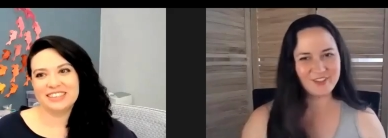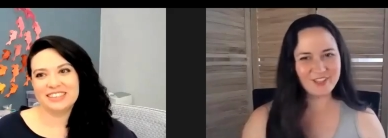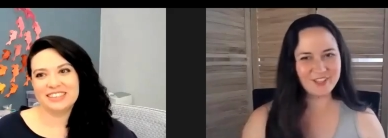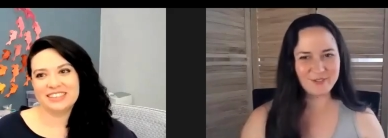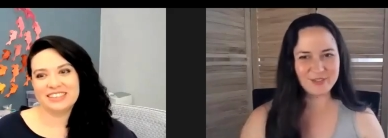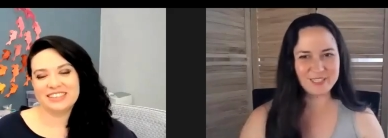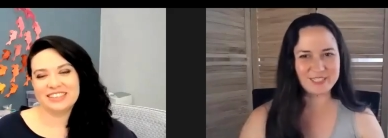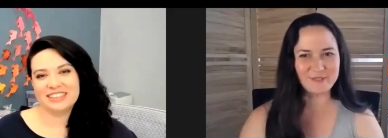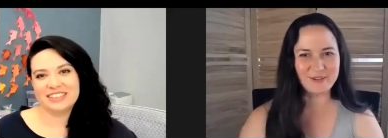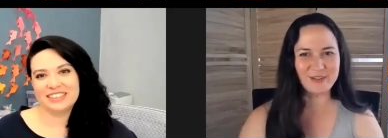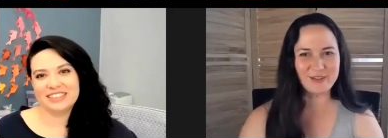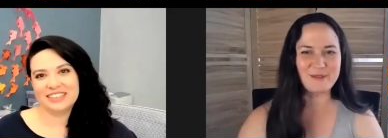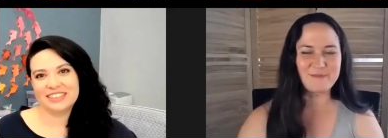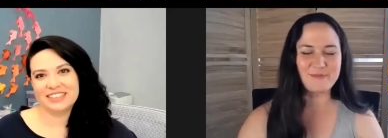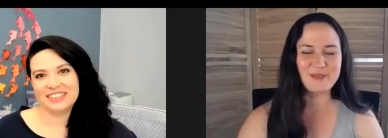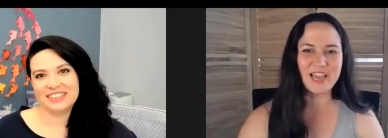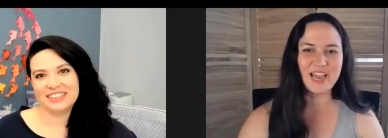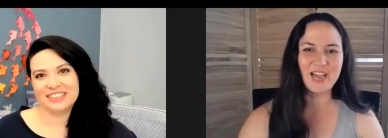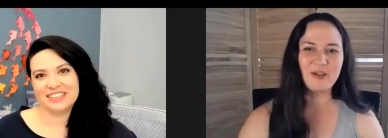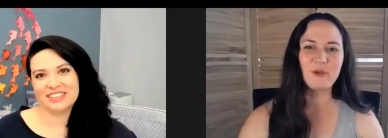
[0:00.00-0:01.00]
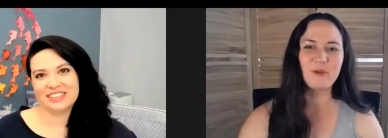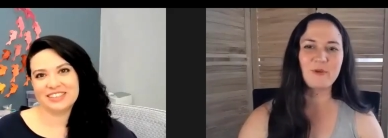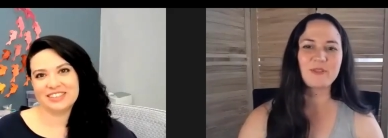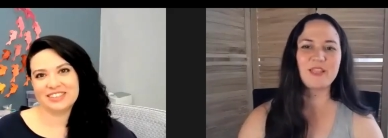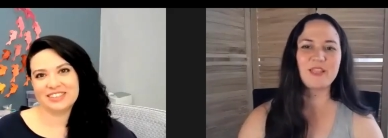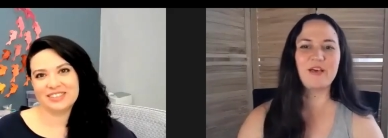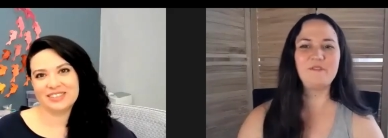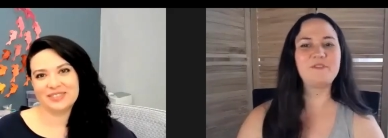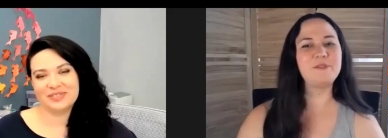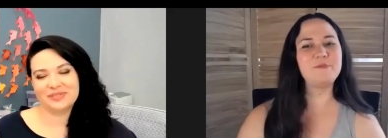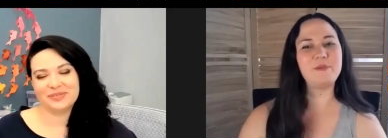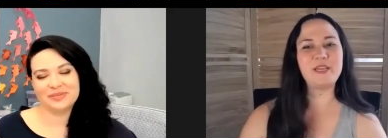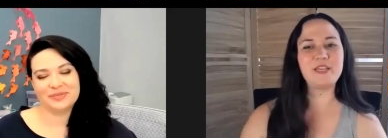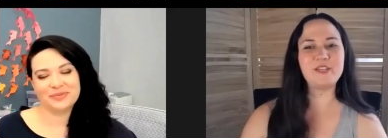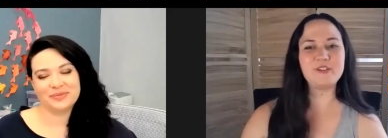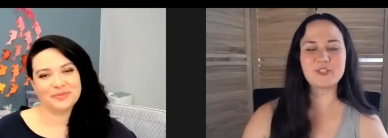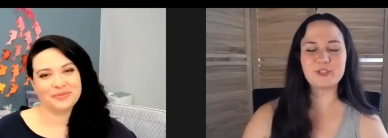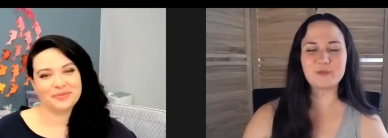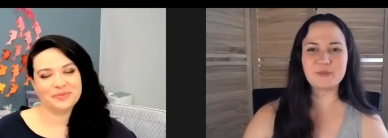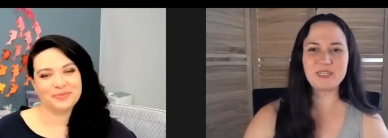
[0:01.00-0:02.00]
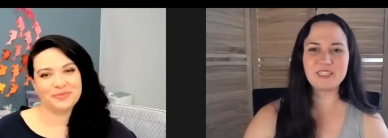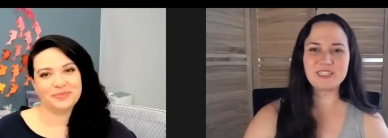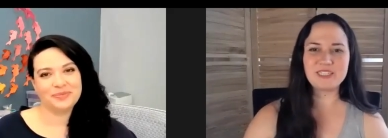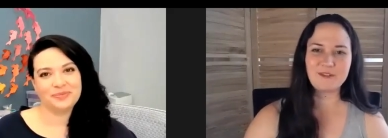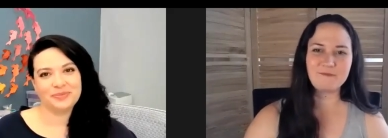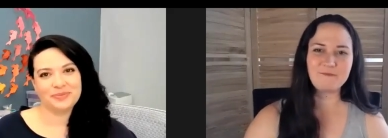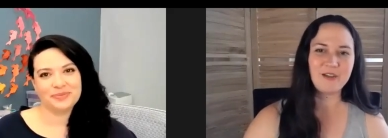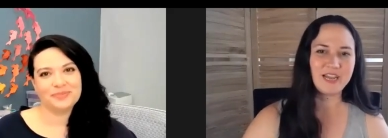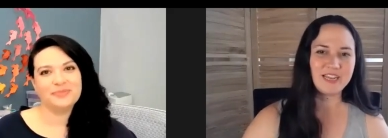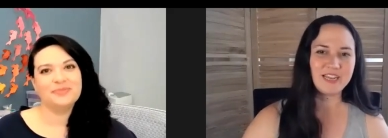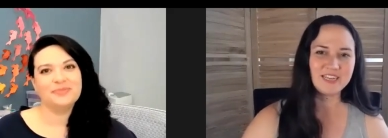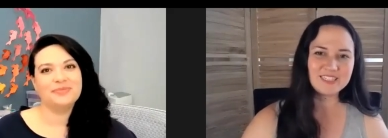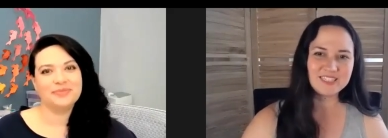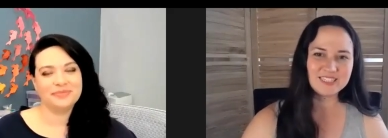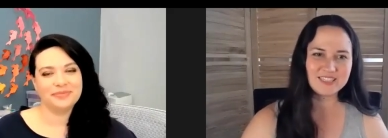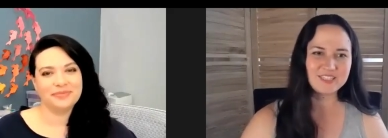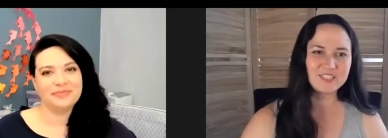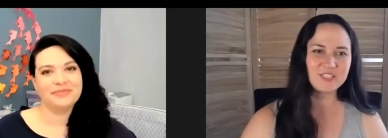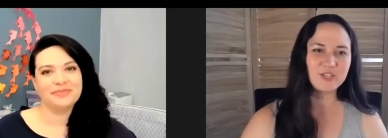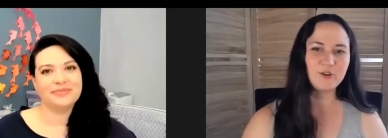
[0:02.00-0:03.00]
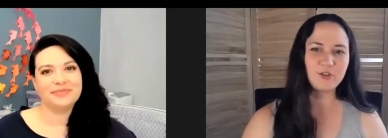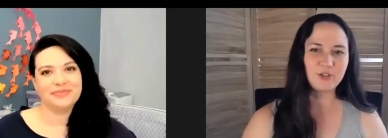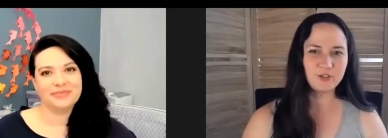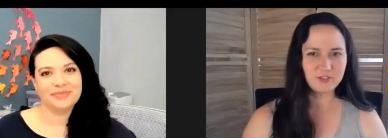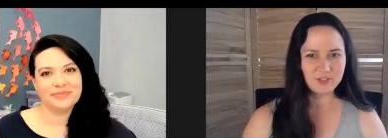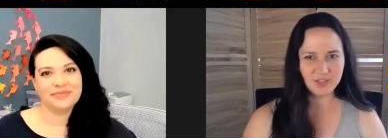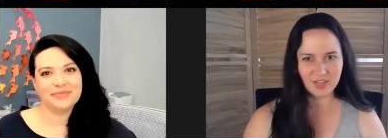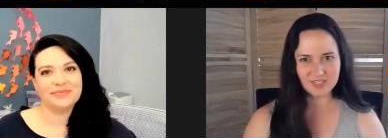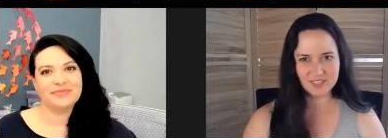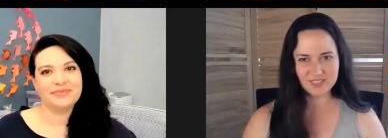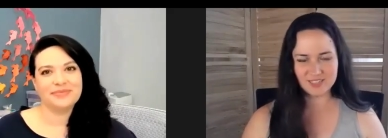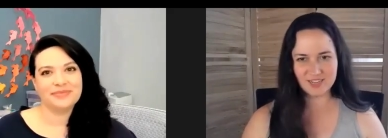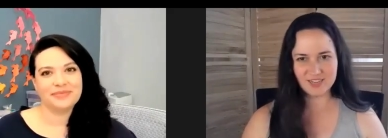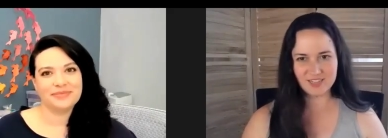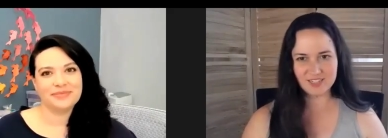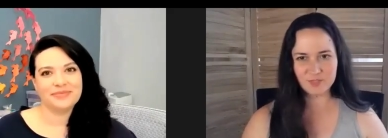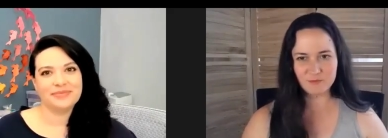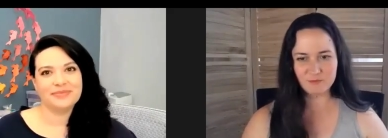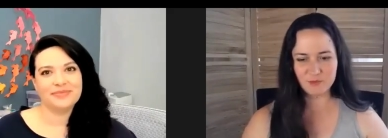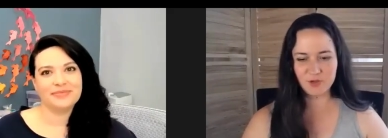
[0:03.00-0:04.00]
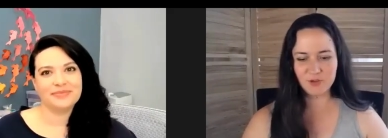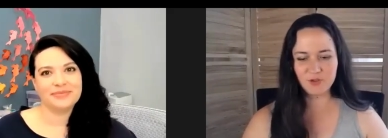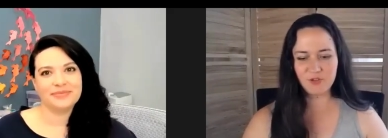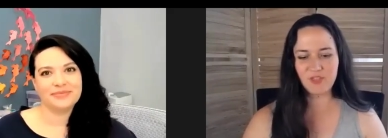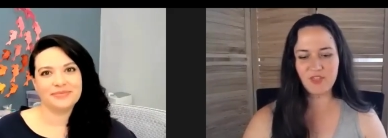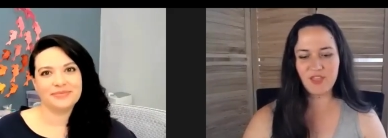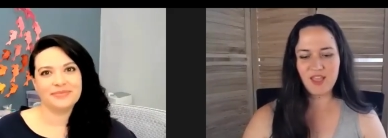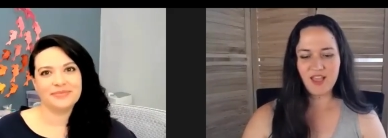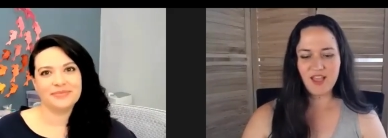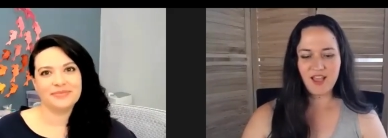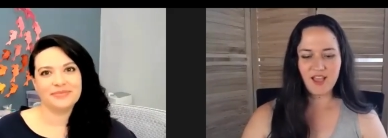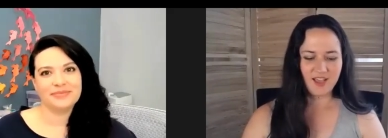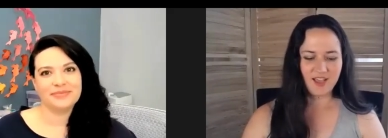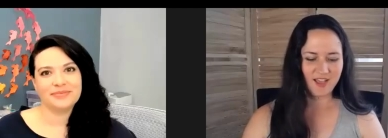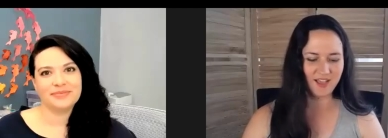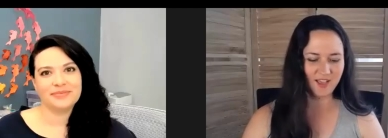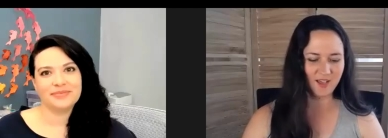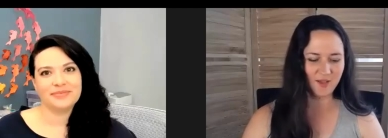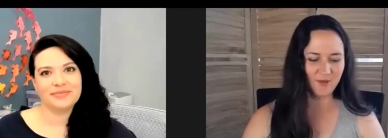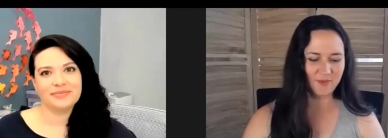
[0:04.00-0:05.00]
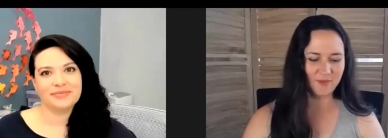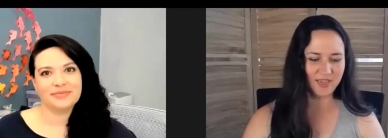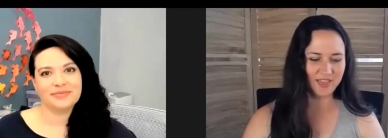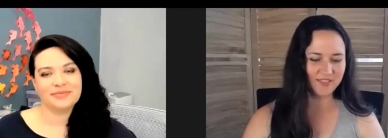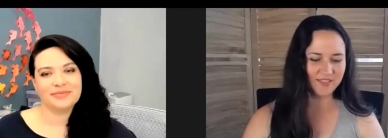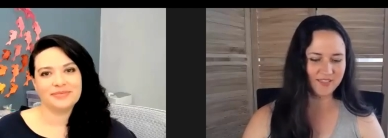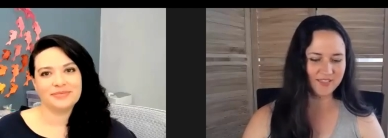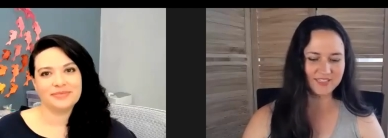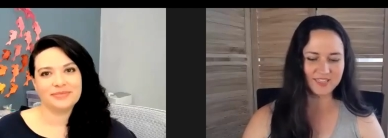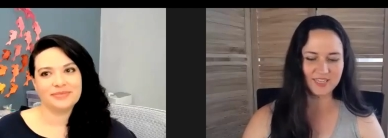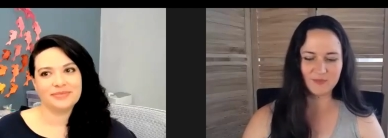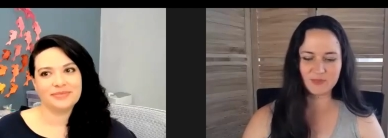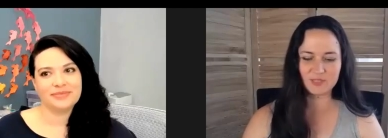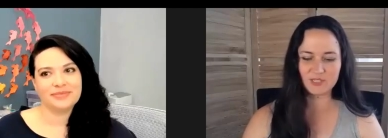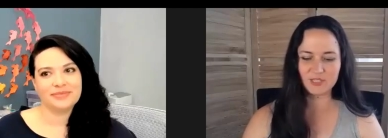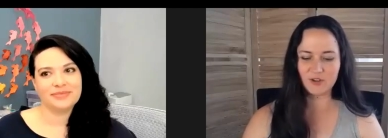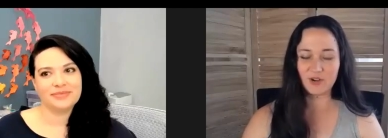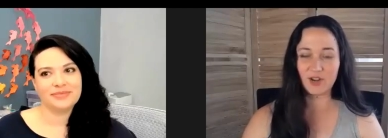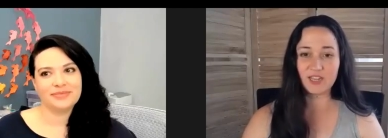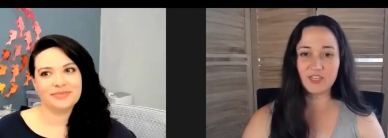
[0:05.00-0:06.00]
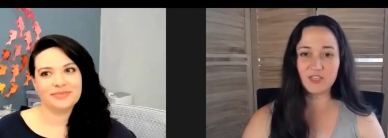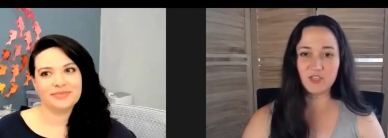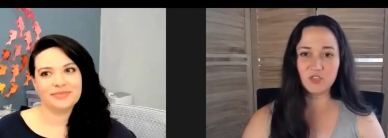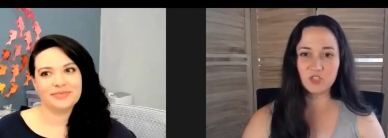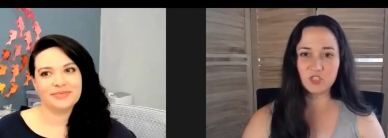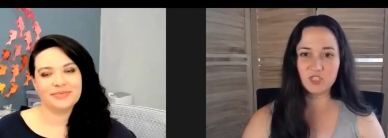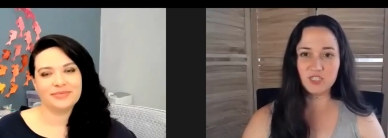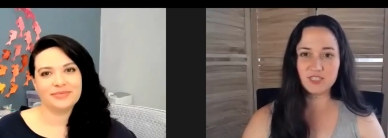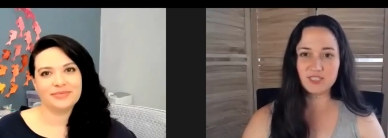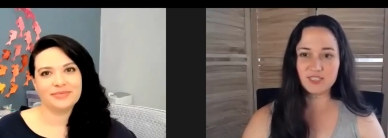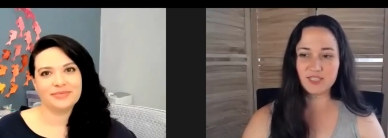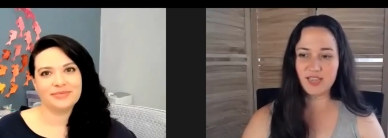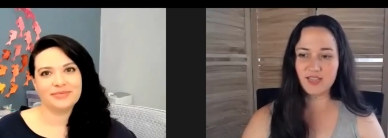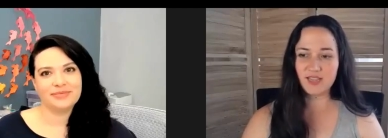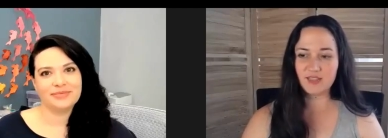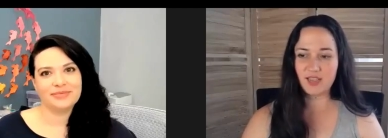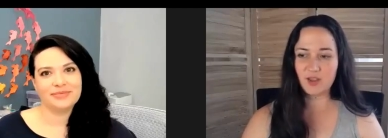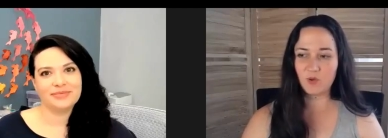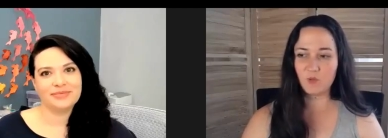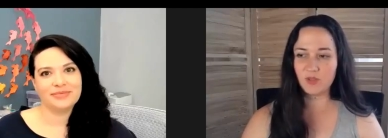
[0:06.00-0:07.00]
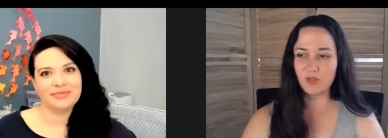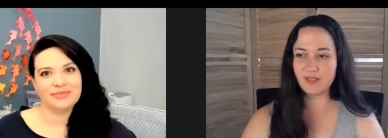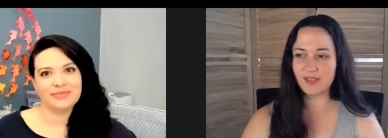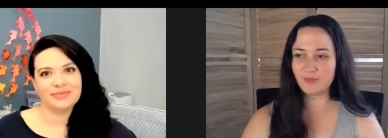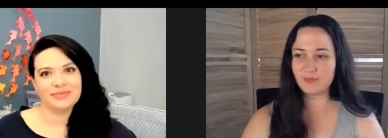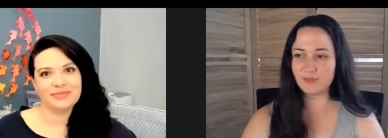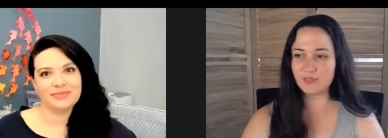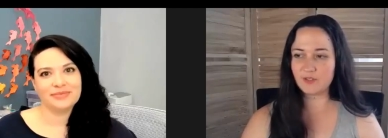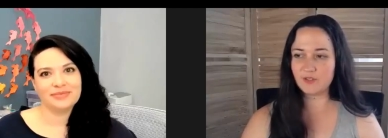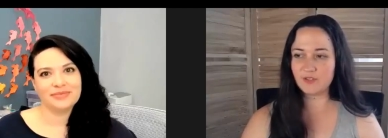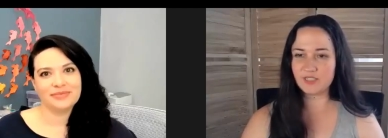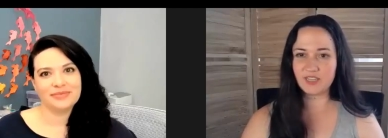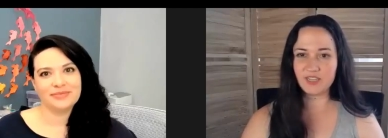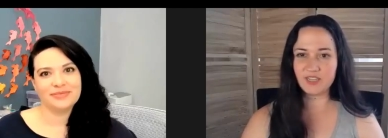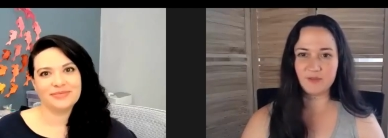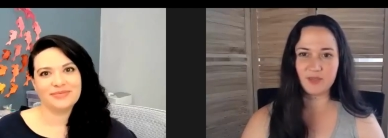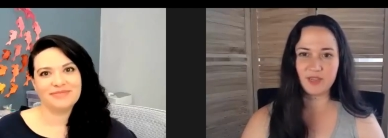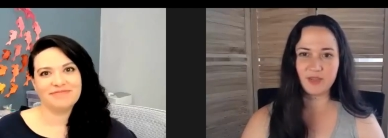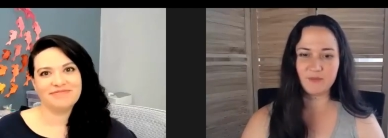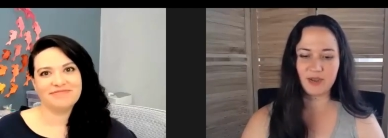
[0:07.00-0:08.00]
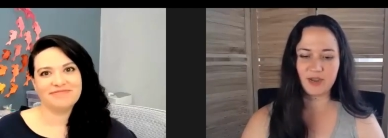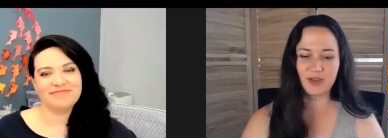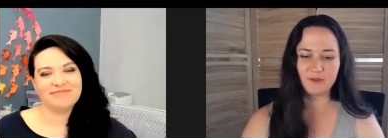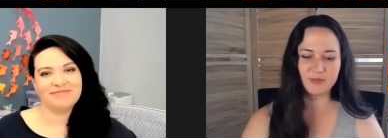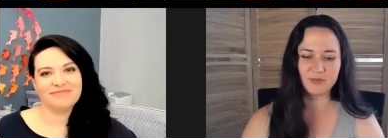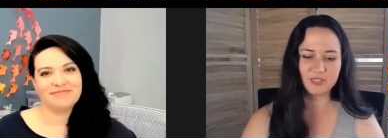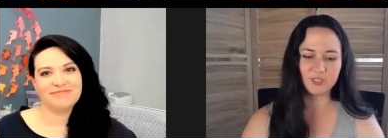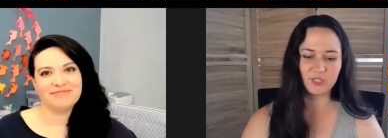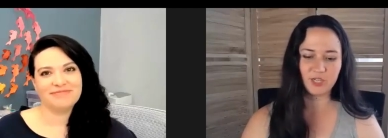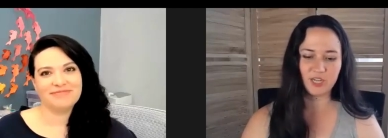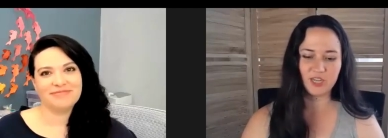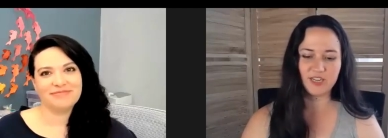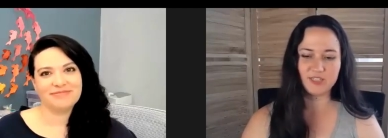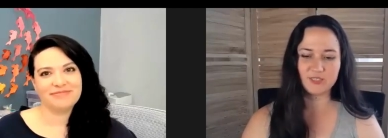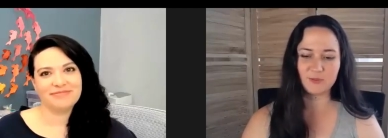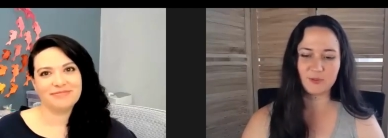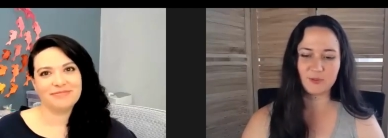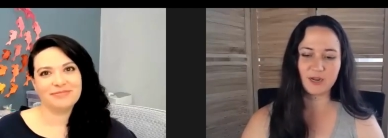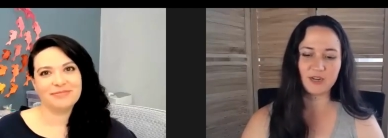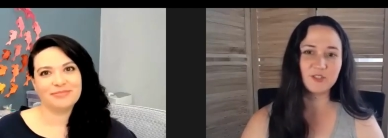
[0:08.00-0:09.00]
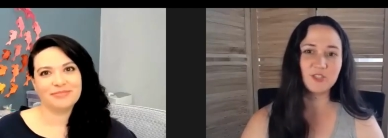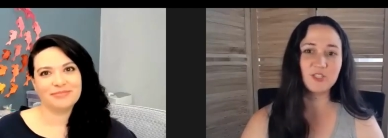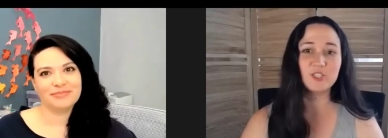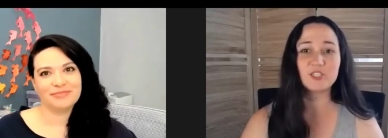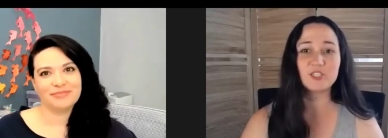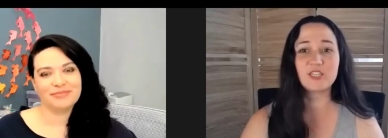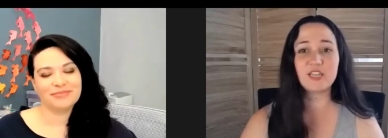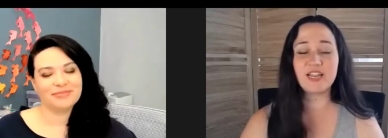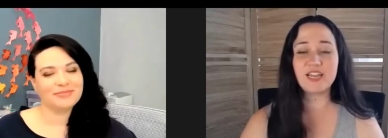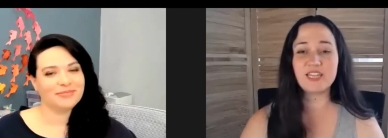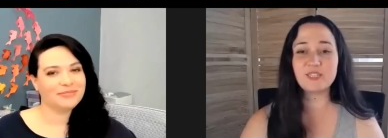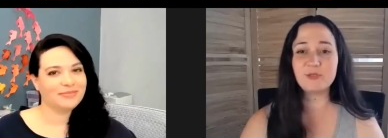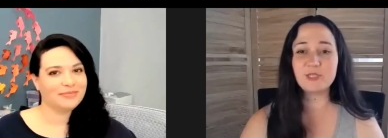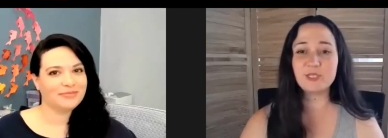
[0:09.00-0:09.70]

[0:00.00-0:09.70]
Speaker 1: all the ones that we're going to be at and we would love to meet you. So please come find us at the Tokyo Dog Designs booth. And this episode, I usually say what the episode is going to be about, but Jade is apparently just going to ask me